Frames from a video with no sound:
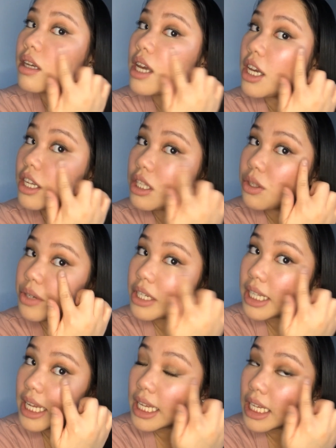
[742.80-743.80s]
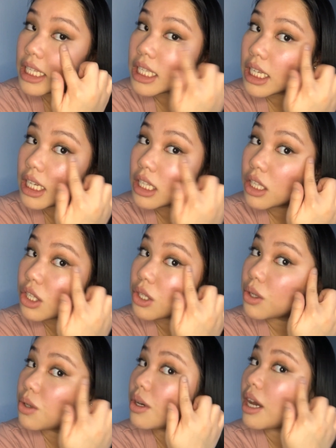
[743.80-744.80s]
It's really easy
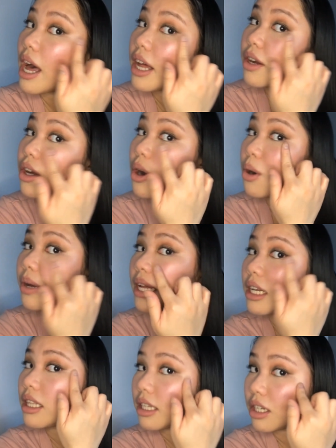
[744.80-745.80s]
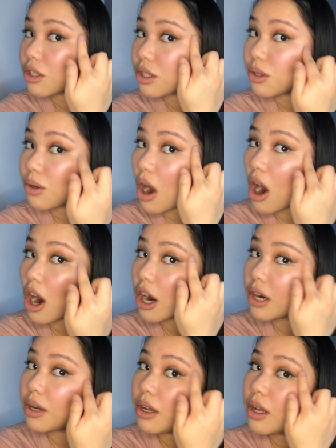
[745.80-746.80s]
to kind of go in a little too
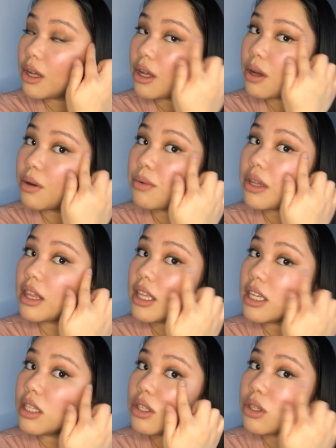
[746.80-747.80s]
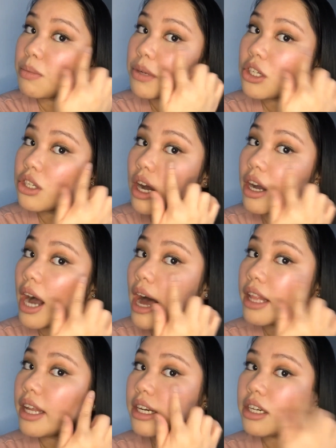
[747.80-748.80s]
hard with these Super Shock
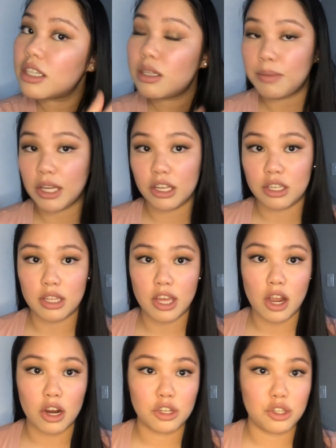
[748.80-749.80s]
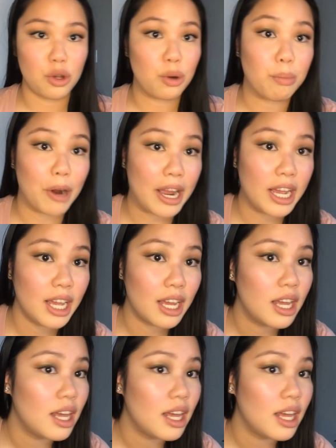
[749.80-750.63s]
highlighters because they are so bright.